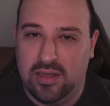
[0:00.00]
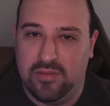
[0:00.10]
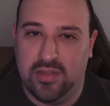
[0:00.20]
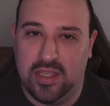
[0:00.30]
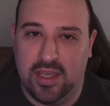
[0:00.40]
Not
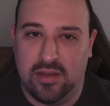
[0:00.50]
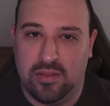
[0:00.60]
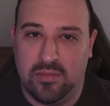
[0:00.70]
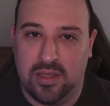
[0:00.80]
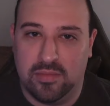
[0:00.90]
really out of the
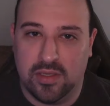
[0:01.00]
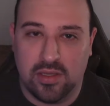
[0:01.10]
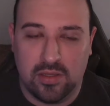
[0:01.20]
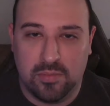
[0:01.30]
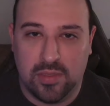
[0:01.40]
map, like
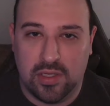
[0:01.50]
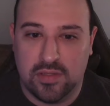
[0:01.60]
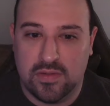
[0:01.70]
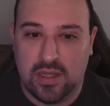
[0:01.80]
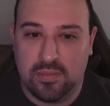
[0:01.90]
up on
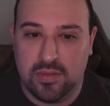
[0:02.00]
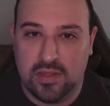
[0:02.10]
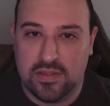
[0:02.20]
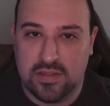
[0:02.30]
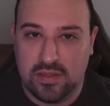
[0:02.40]
top of
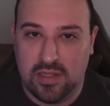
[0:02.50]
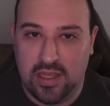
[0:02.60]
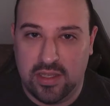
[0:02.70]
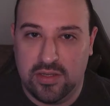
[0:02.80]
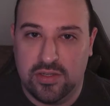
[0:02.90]
this
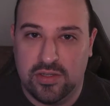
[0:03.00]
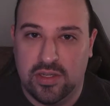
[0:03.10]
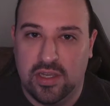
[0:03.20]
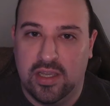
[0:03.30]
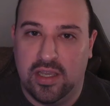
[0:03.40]
ledge
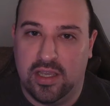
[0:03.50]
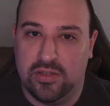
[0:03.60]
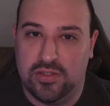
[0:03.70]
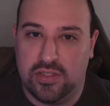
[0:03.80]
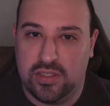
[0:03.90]
and
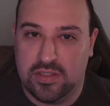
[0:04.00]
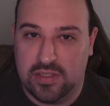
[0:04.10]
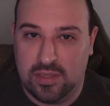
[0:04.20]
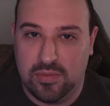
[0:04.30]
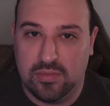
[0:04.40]
just like
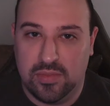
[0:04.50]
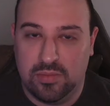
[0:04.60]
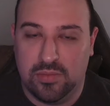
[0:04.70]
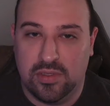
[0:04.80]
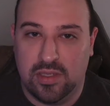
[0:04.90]
sniping
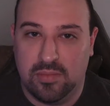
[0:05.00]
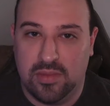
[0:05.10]
people